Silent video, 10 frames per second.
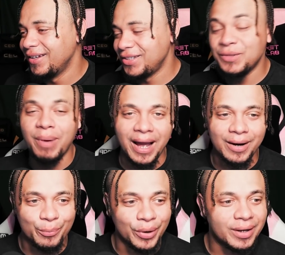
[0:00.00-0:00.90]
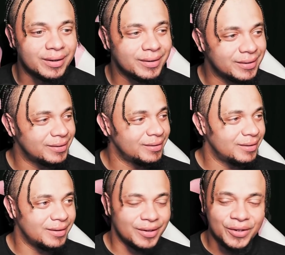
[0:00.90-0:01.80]
She's back, but
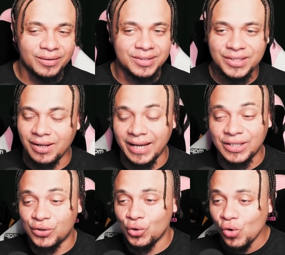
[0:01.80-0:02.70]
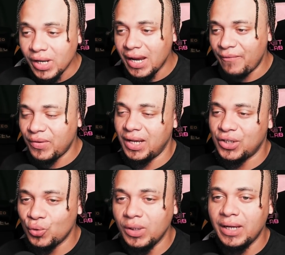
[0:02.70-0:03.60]
she, like, Julie, I feel like
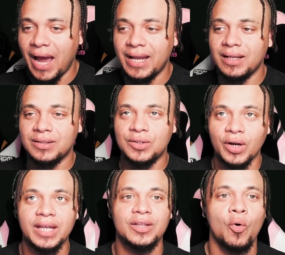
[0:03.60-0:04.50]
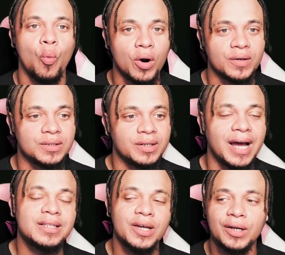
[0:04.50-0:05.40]
Julie had took it the worst.
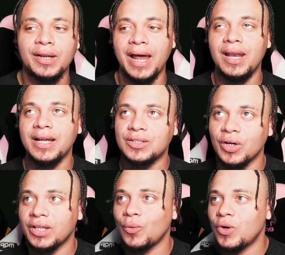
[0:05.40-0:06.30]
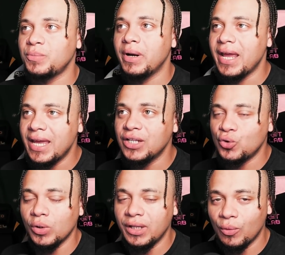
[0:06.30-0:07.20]
Not took it the worst, but it hit
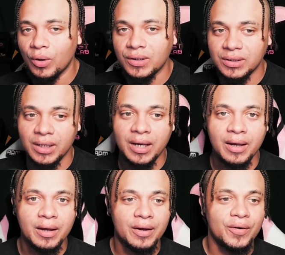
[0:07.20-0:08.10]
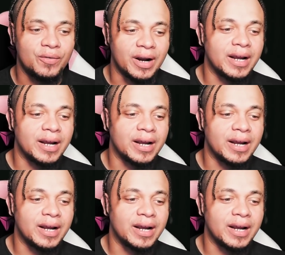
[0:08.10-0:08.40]
Julie the worst. Right?